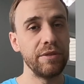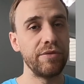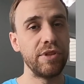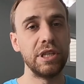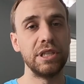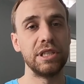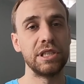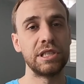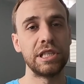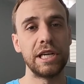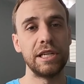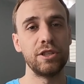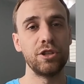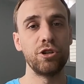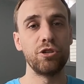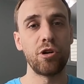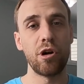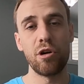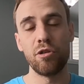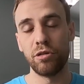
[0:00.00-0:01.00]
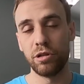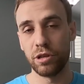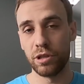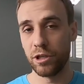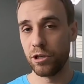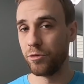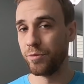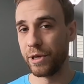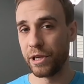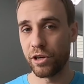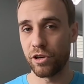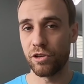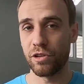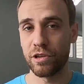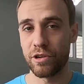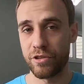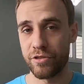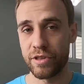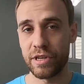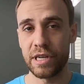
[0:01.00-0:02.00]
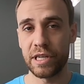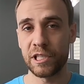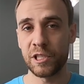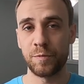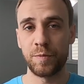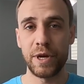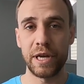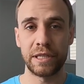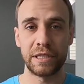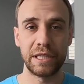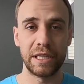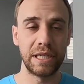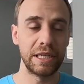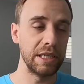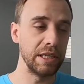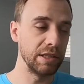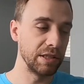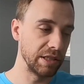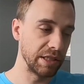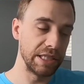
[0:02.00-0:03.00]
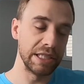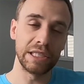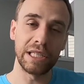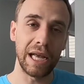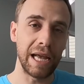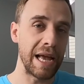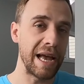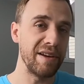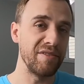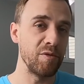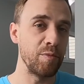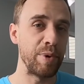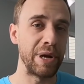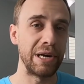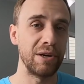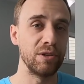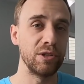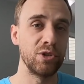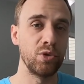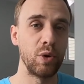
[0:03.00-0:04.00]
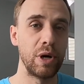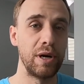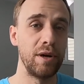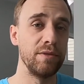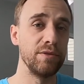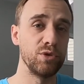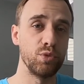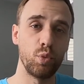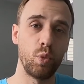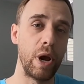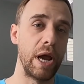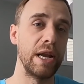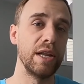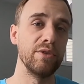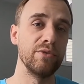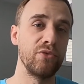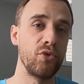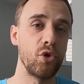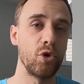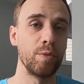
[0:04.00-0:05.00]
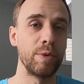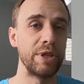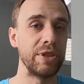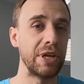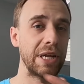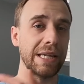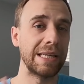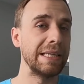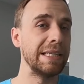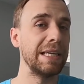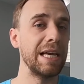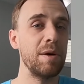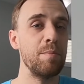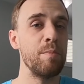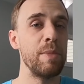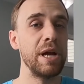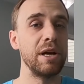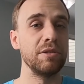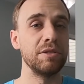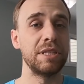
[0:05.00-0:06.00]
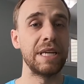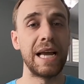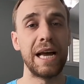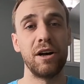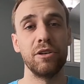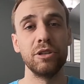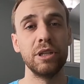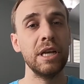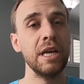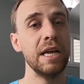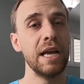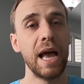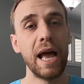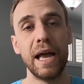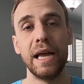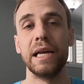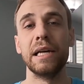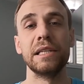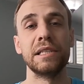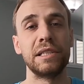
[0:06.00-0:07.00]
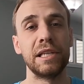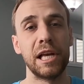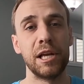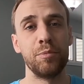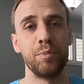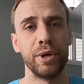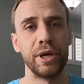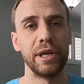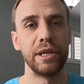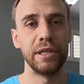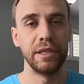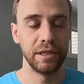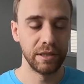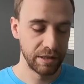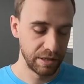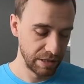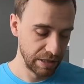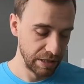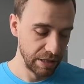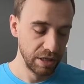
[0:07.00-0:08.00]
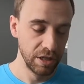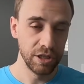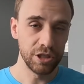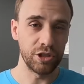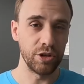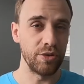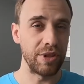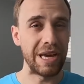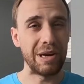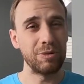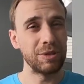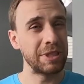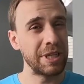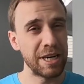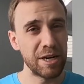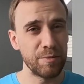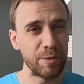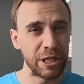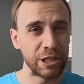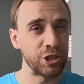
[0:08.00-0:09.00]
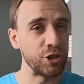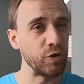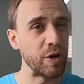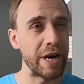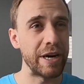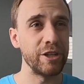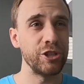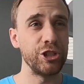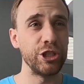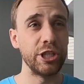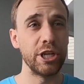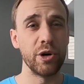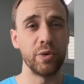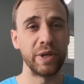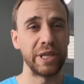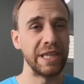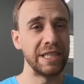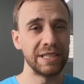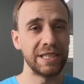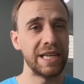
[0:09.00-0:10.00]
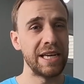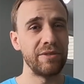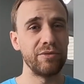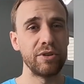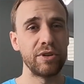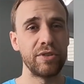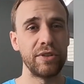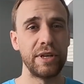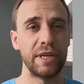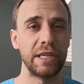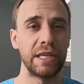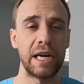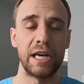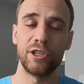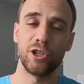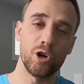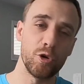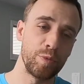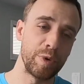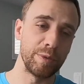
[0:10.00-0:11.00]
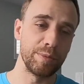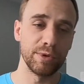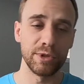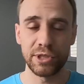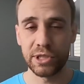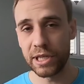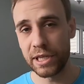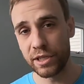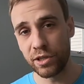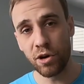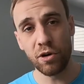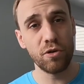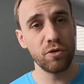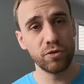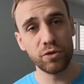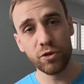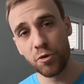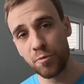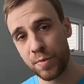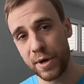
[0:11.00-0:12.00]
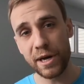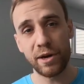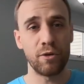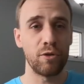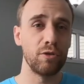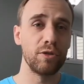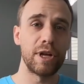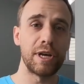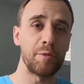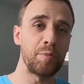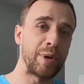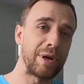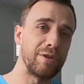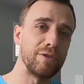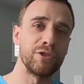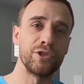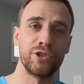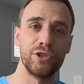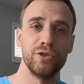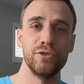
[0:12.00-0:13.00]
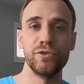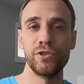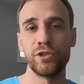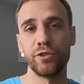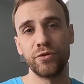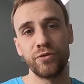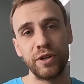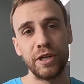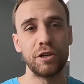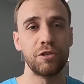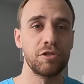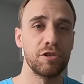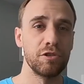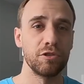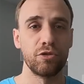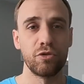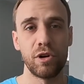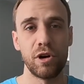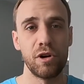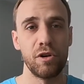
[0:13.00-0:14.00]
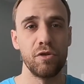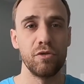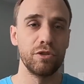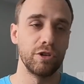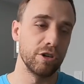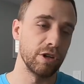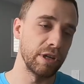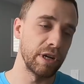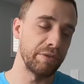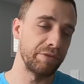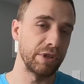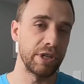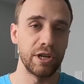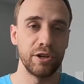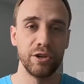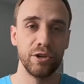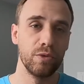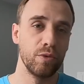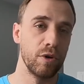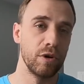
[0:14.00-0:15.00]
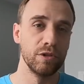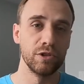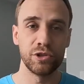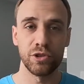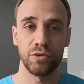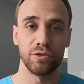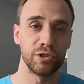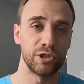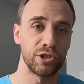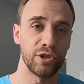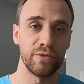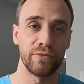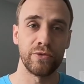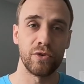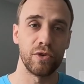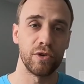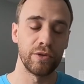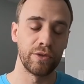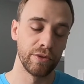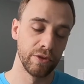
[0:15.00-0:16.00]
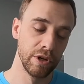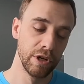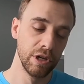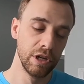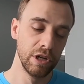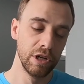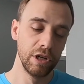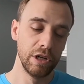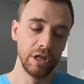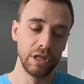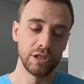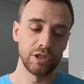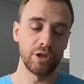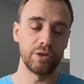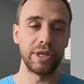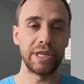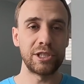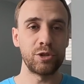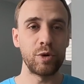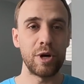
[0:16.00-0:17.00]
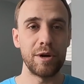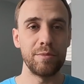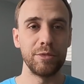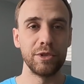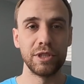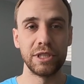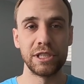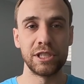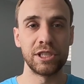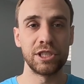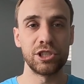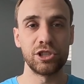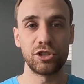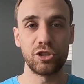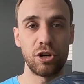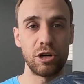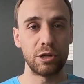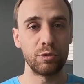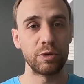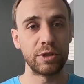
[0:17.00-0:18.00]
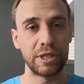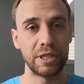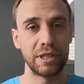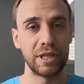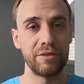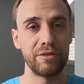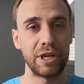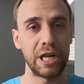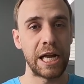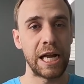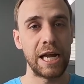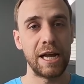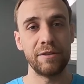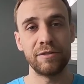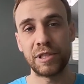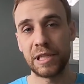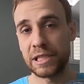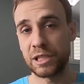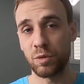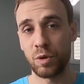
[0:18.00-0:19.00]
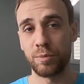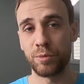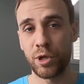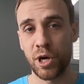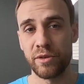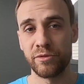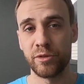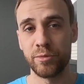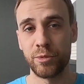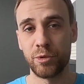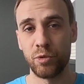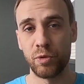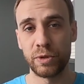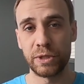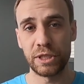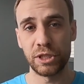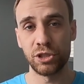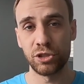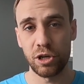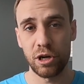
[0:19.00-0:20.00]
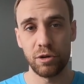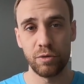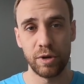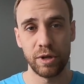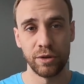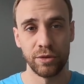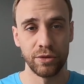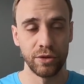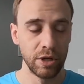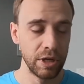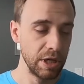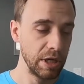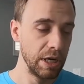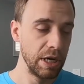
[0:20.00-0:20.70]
if they decide to grow a little bit earlier than expecting, at least I have a pair of 12s waiting for me that I can get mailed down ASAP. So that was kind of my strategy going into everything. I know people say, oh, don't buy a whole lot of pair of shoes. Your feet are going to grow. You're going to have to get new ones, so on and so forth. So that's why I'm at least starting with the 11 and a half. So that's all I'm comfortable with to start with.